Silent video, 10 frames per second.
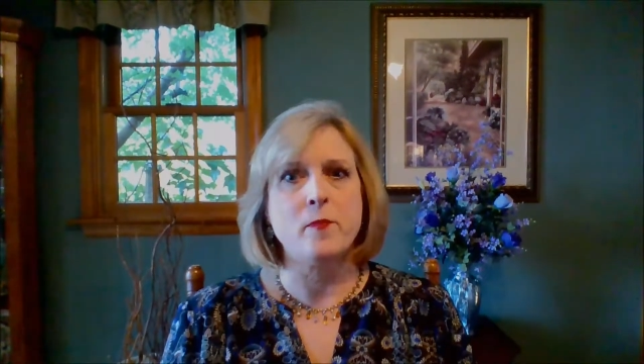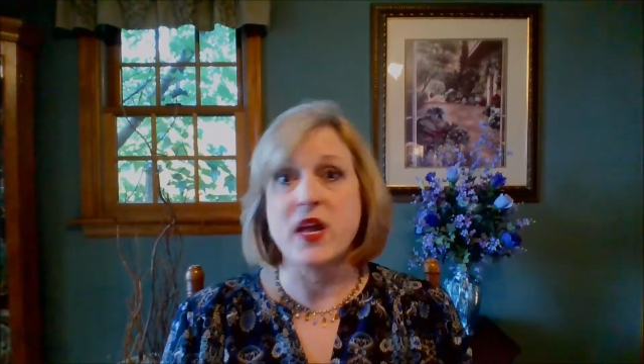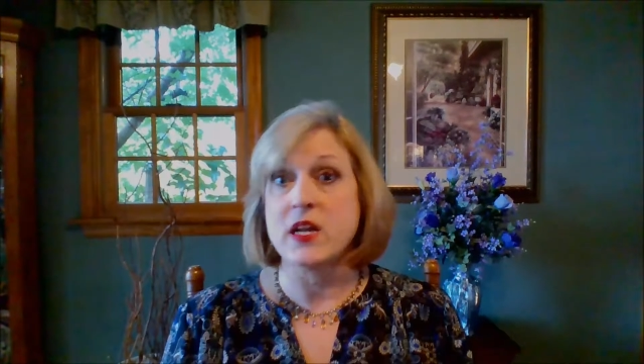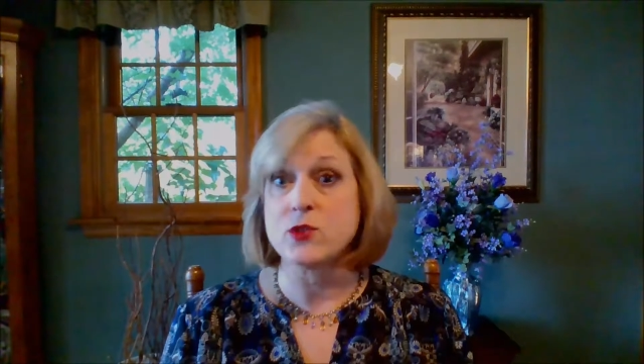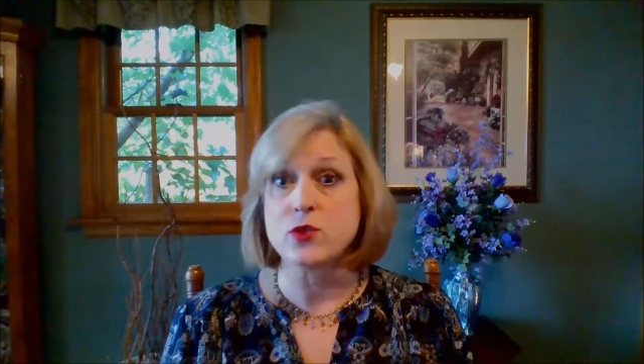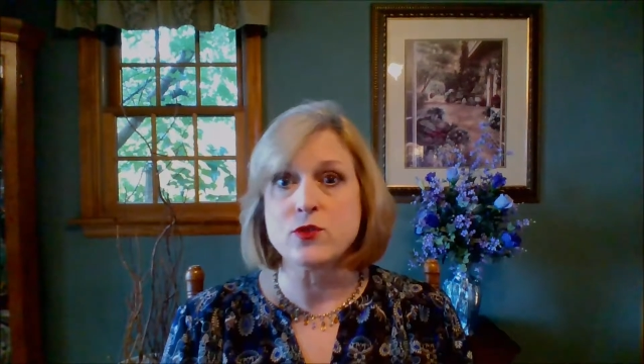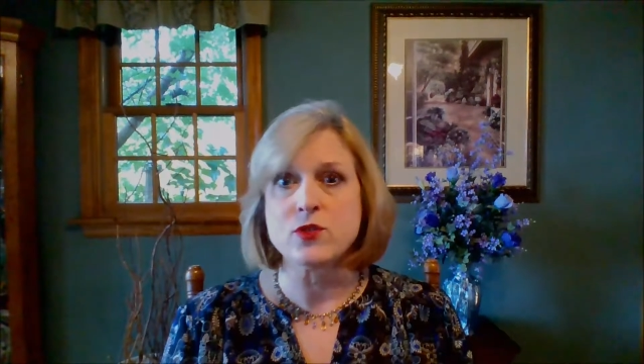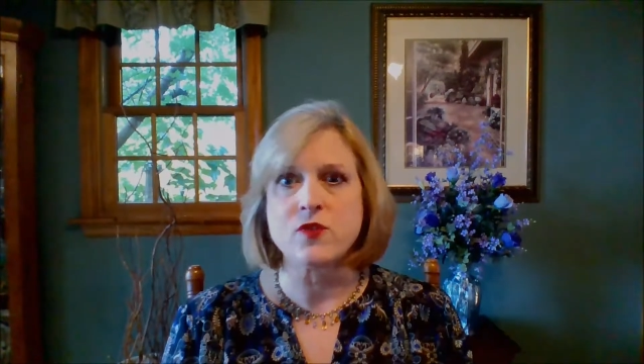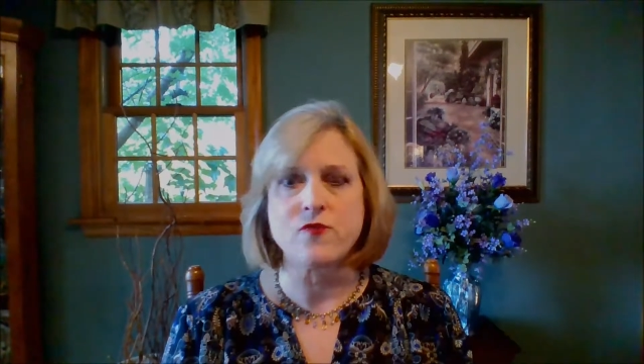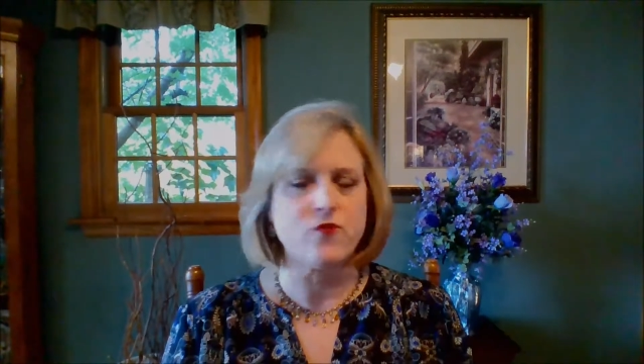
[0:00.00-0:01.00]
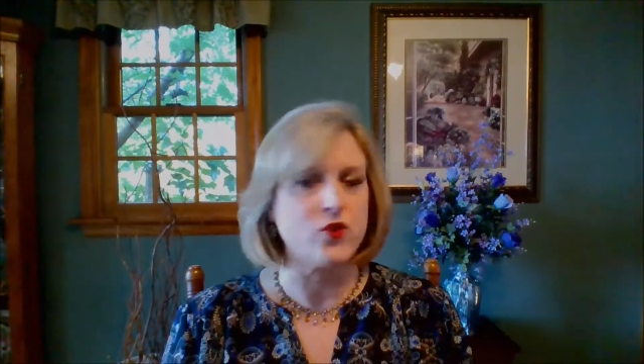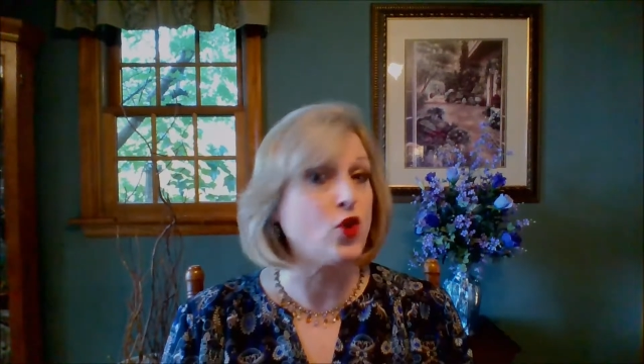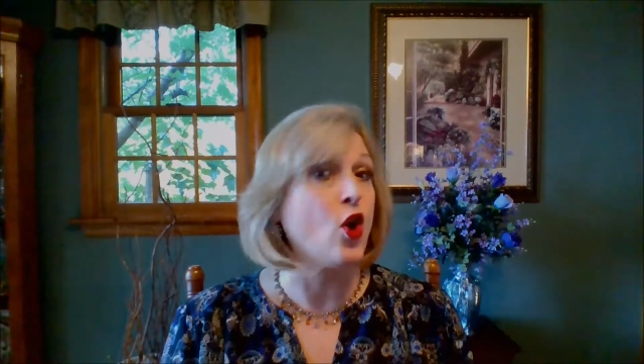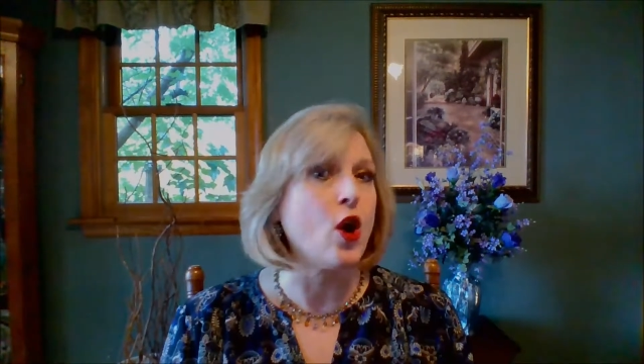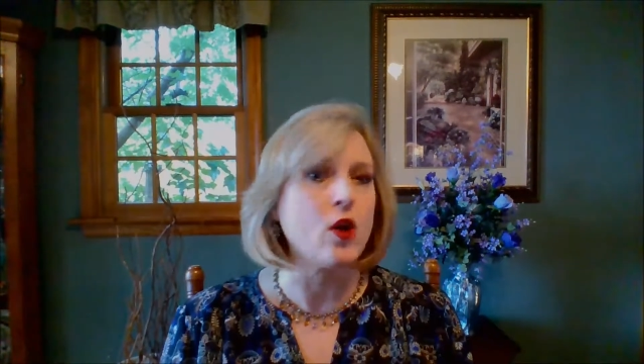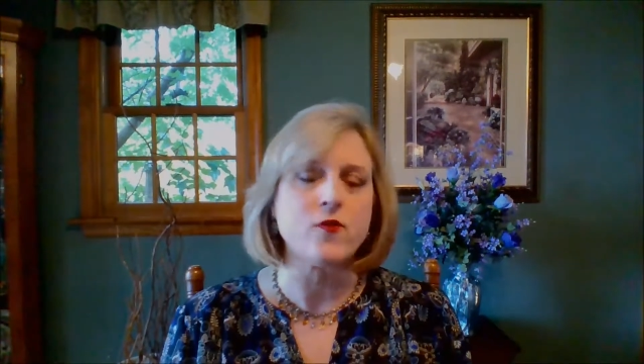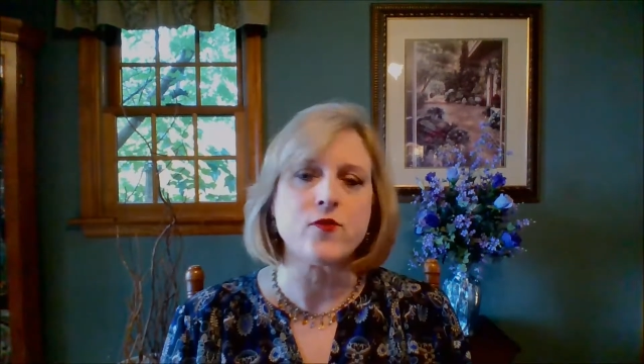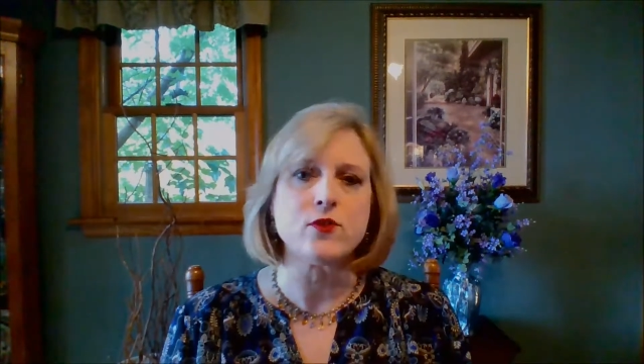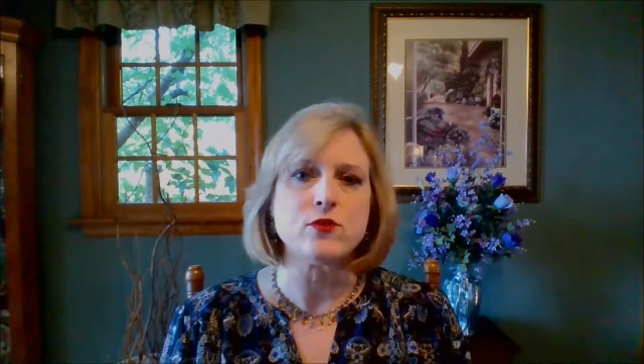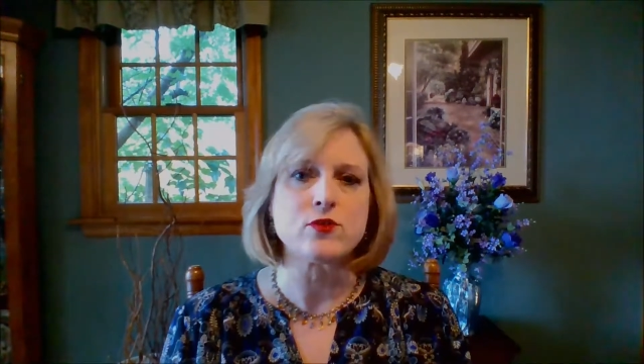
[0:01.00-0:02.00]
painters,
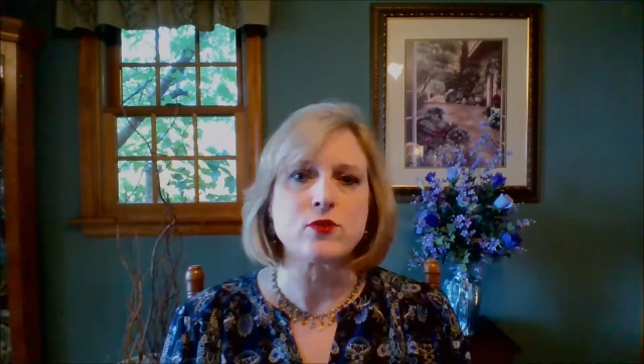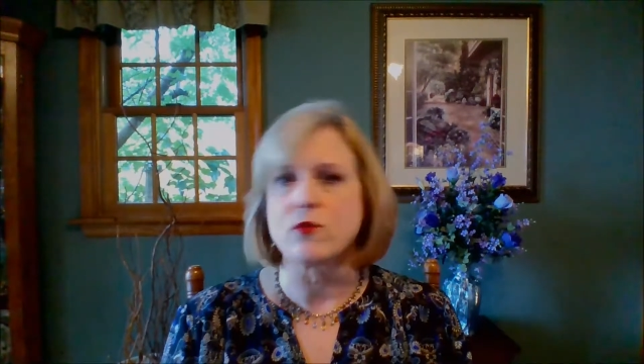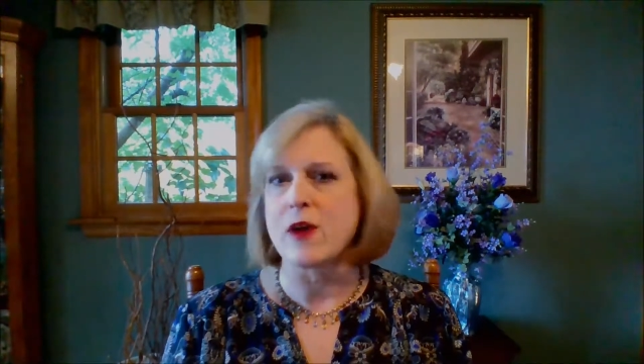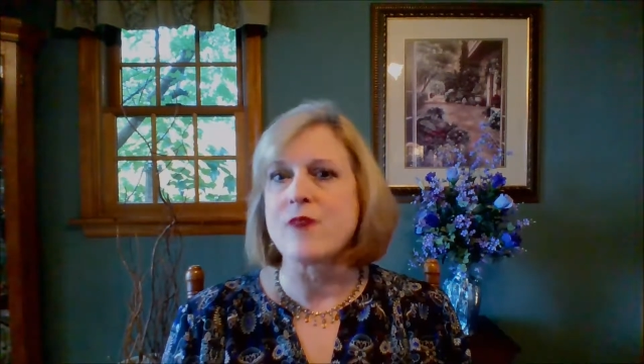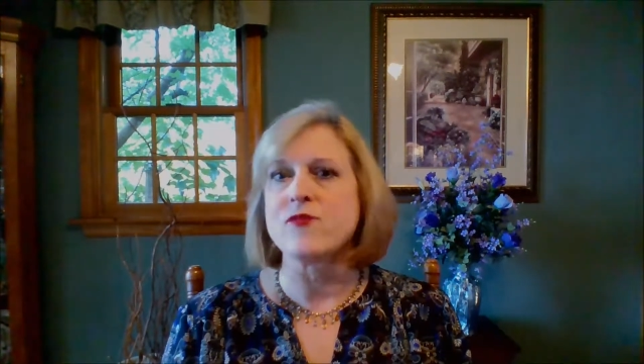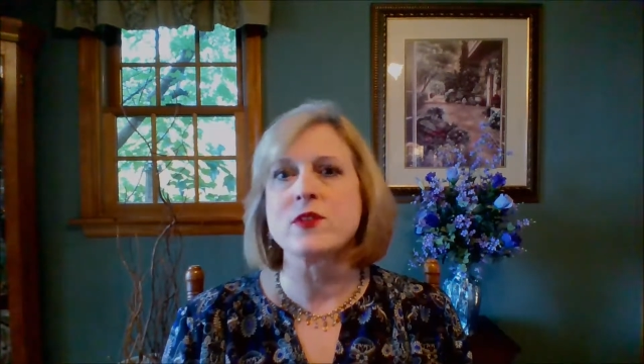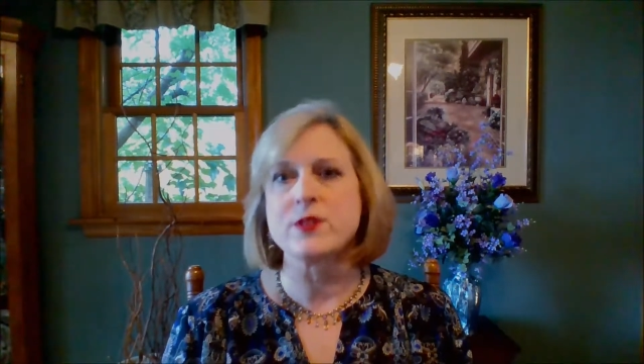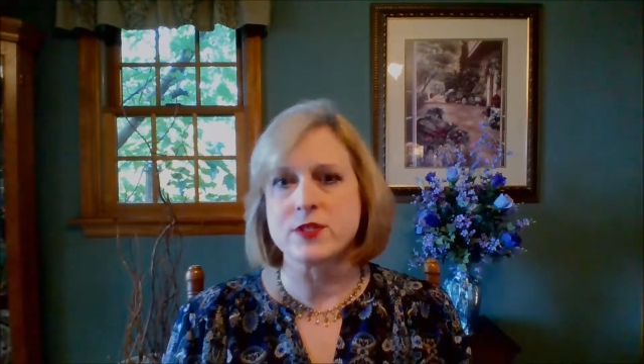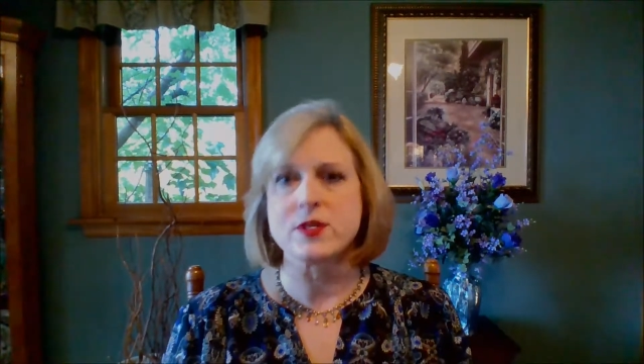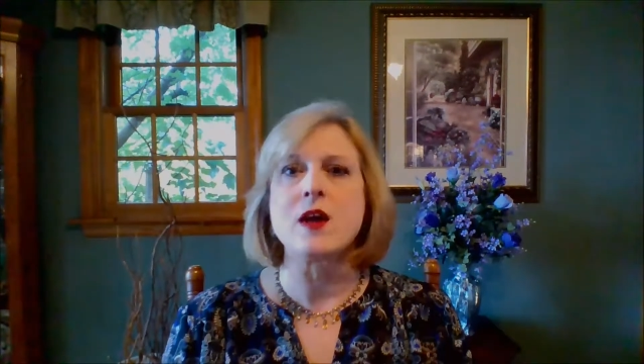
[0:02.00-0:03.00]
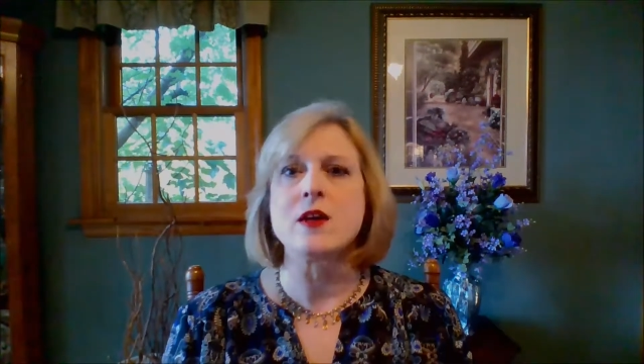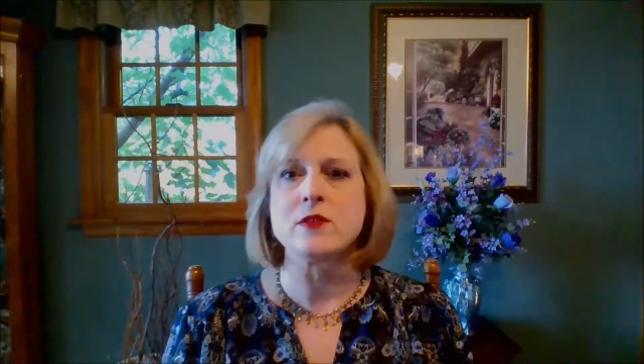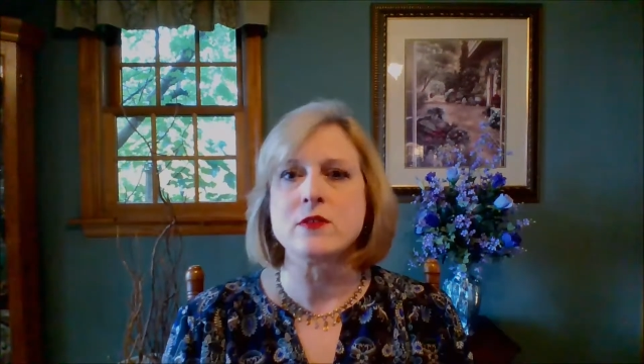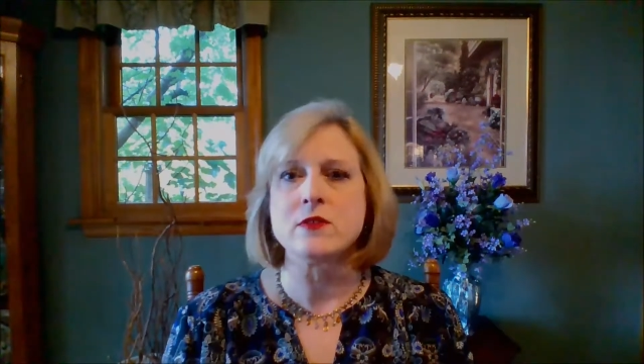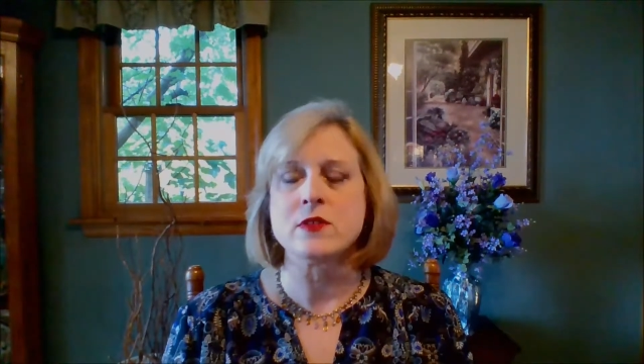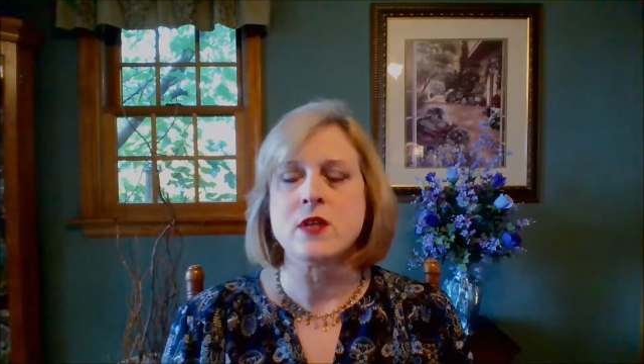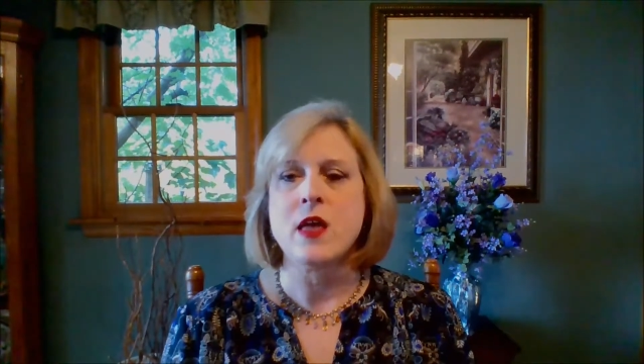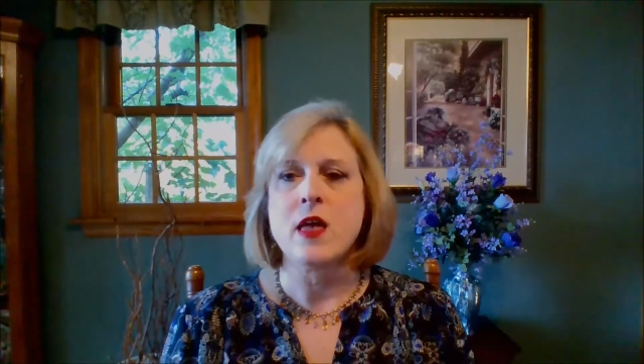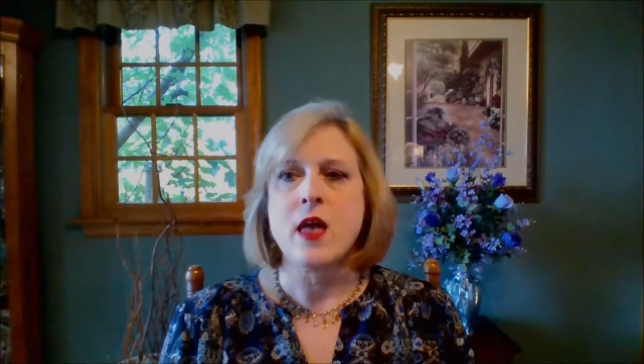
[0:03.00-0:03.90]
photographers, graphic designers,